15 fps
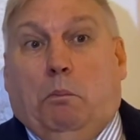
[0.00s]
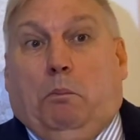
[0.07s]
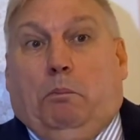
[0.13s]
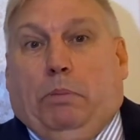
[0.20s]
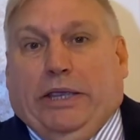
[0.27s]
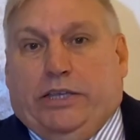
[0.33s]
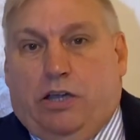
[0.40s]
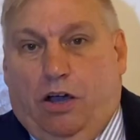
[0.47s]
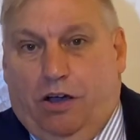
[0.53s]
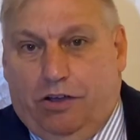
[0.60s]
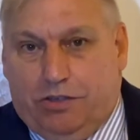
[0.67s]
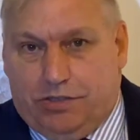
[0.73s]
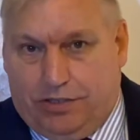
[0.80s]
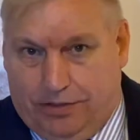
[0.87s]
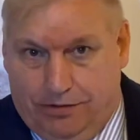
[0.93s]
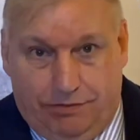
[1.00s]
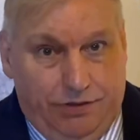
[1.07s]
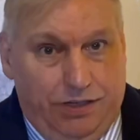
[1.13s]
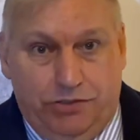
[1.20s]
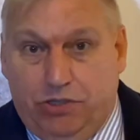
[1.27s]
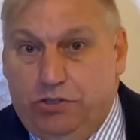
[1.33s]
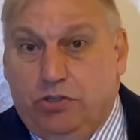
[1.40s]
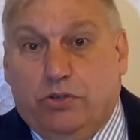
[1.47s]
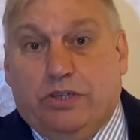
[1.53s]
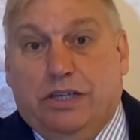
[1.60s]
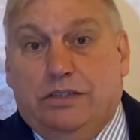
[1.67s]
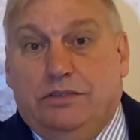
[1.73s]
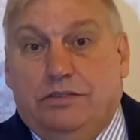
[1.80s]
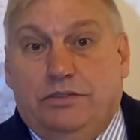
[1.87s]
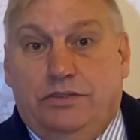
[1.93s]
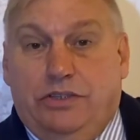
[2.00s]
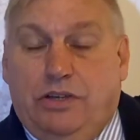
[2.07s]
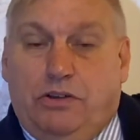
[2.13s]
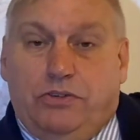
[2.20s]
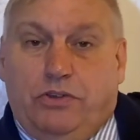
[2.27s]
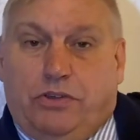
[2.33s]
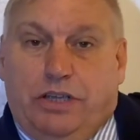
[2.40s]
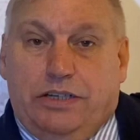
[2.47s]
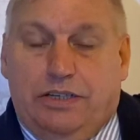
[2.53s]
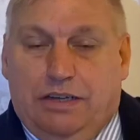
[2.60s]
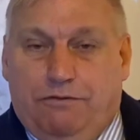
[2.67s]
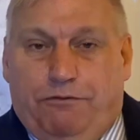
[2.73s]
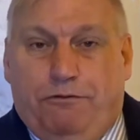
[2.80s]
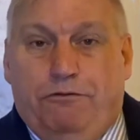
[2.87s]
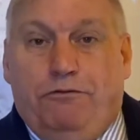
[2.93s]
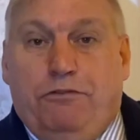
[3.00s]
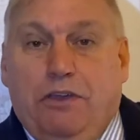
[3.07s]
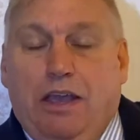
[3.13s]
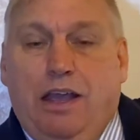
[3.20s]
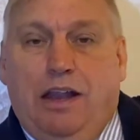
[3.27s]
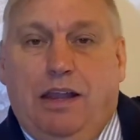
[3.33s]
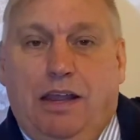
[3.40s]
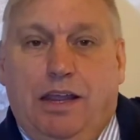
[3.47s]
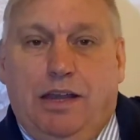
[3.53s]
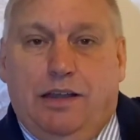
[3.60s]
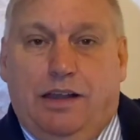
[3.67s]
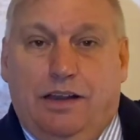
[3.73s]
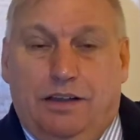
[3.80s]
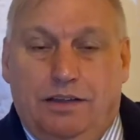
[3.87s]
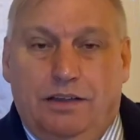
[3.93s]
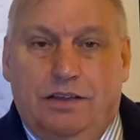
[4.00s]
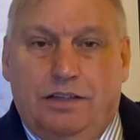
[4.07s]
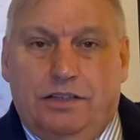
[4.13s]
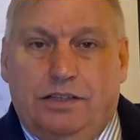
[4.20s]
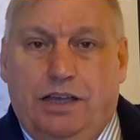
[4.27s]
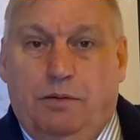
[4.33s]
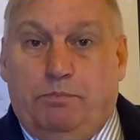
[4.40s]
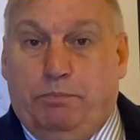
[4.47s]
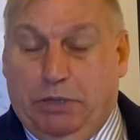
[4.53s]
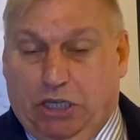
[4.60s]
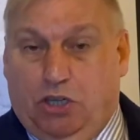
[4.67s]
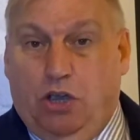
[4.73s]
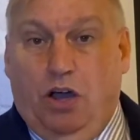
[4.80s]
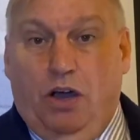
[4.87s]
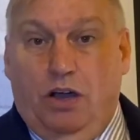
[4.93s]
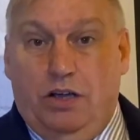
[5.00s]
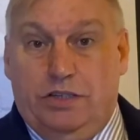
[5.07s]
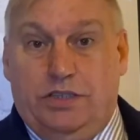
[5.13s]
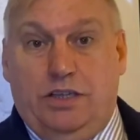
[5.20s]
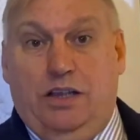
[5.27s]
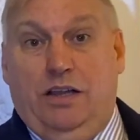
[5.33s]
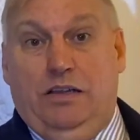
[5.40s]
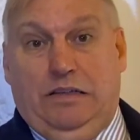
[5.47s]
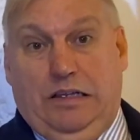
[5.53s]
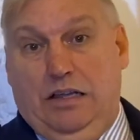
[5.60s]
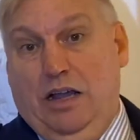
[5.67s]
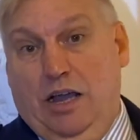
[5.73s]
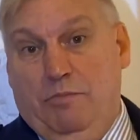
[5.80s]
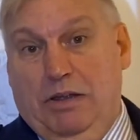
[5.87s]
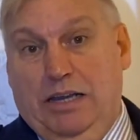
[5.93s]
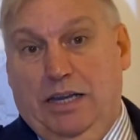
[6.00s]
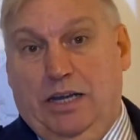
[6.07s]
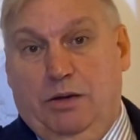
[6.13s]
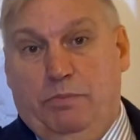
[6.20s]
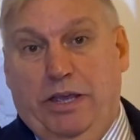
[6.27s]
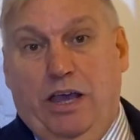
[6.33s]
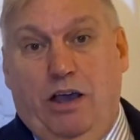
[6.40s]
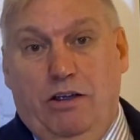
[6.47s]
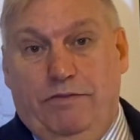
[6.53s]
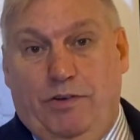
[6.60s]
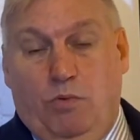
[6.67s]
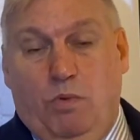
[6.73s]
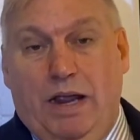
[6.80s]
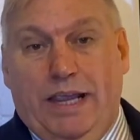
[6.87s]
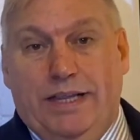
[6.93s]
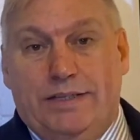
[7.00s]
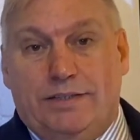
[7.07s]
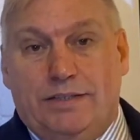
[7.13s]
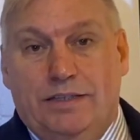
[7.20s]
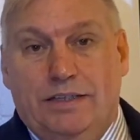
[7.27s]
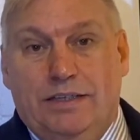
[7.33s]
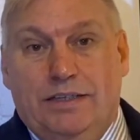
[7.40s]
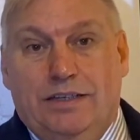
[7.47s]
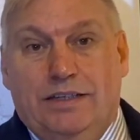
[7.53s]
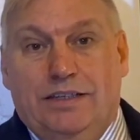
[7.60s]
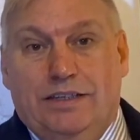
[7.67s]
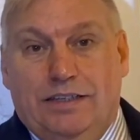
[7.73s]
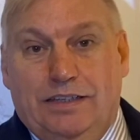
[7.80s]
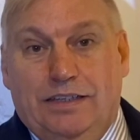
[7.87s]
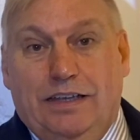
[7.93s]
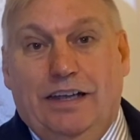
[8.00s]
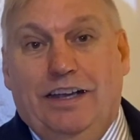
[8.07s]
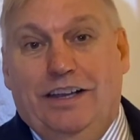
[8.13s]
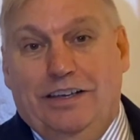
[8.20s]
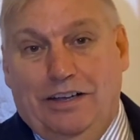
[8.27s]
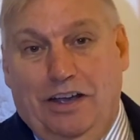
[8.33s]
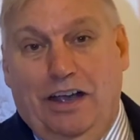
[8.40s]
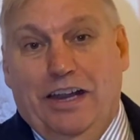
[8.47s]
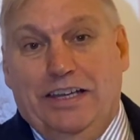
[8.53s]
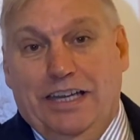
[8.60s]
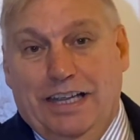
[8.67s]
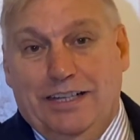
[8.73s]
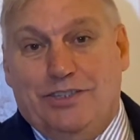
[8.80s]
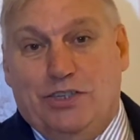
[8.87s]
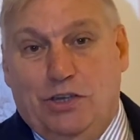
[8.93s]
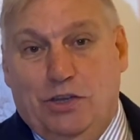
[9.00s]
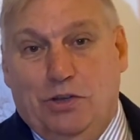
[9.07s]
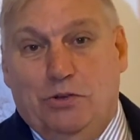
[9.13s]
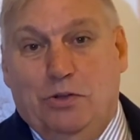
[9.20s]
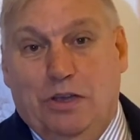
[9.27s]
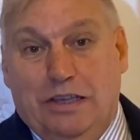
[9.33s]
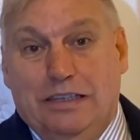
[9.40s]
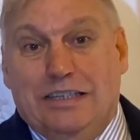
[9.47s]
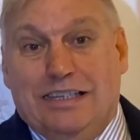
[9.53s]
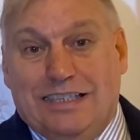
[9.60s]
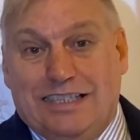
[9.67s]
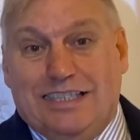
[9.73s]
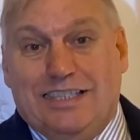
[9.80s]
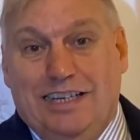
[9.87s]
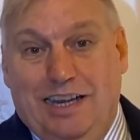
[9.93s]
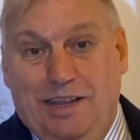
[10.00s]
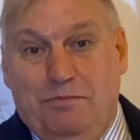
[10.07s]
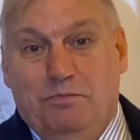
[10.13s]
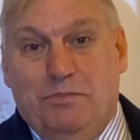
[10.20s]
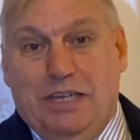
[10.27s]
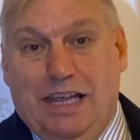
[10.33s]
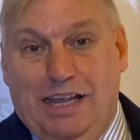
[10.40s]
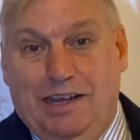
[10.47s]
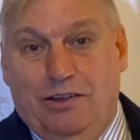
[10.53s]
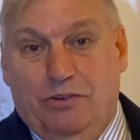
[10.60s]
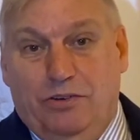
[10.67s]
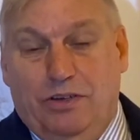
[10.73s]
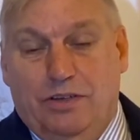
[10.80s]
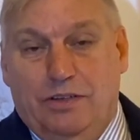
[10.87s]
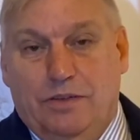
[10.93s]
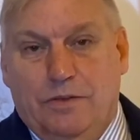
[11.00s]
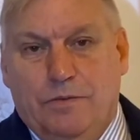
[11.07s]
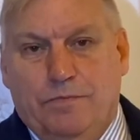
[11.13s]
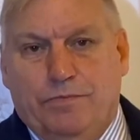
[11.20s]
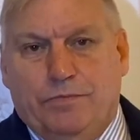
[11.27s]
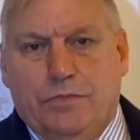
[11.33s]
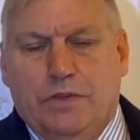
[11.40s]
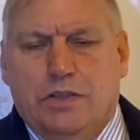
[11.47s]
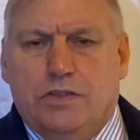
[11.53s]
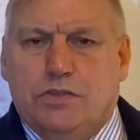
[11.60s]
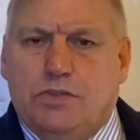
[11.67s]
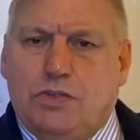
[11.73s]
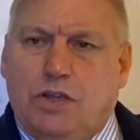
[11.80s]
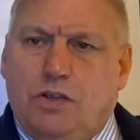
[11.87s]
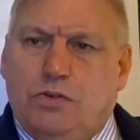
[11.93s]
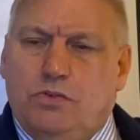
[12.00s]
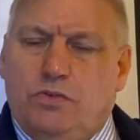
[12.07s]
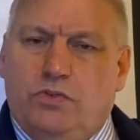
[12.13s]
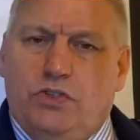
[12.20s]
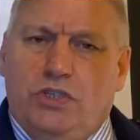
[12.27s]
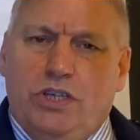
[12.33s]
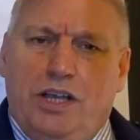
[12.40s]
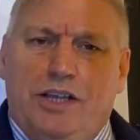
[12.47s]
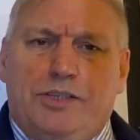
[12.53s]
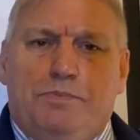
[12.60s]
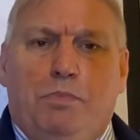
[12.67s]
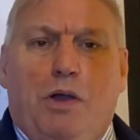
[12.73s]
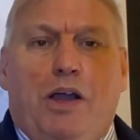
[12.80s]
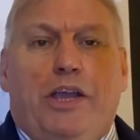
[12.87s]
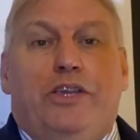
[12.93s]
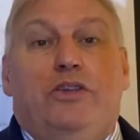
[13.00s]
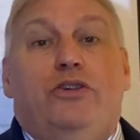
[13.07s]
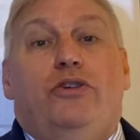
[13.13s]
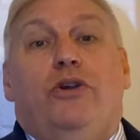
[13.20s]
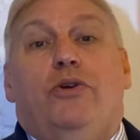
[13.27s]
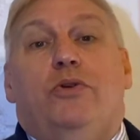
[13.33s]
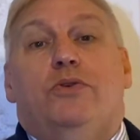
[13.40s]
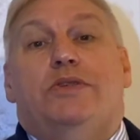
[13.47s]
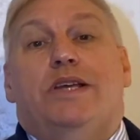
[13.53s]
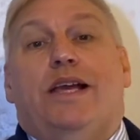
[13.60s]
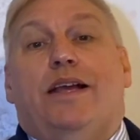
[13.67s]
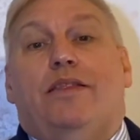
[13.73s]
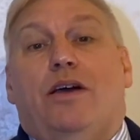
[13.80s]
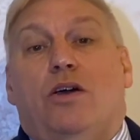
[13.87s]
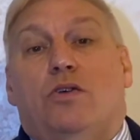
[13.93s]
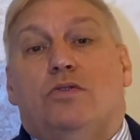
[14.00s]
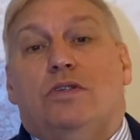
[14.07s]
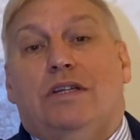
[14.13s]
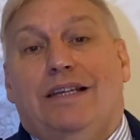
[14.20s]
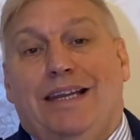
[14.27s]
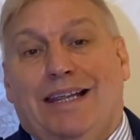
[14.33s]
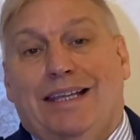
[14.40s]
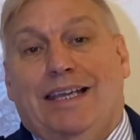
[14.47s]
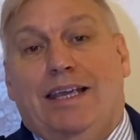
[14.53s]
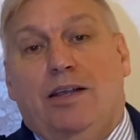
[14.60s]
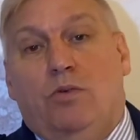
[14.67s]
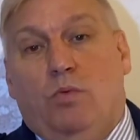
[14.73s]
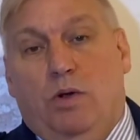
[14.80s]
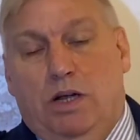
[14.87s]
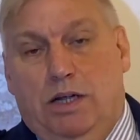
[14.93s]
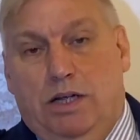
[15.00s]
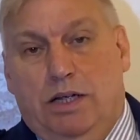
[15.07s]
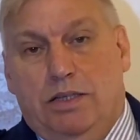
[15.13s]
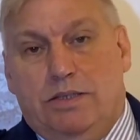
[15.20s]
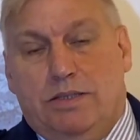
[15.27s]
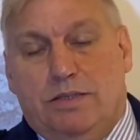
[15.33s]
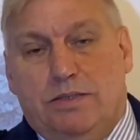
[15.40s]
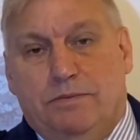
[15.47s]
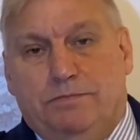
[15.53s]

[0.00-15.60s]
Because, and you can fill in, because I'm a little bit overweight and I need to slim down. So just by using those linking words,